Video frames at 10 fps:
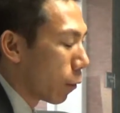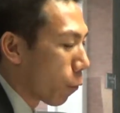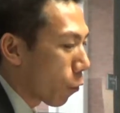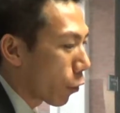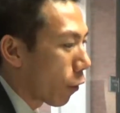
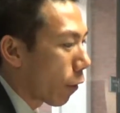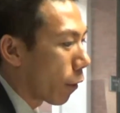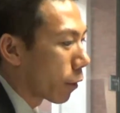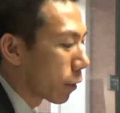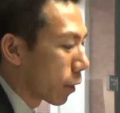work
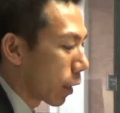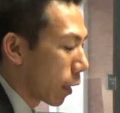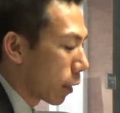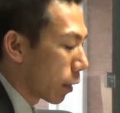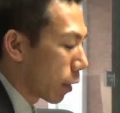hard,
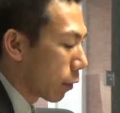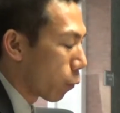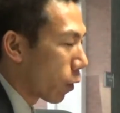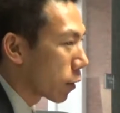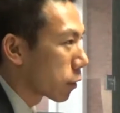and the
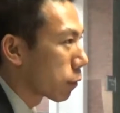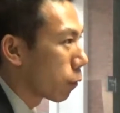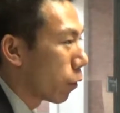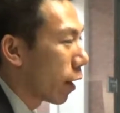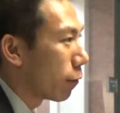rest
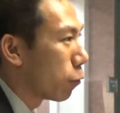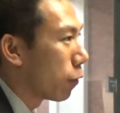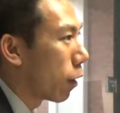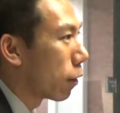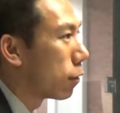will
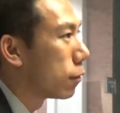follow.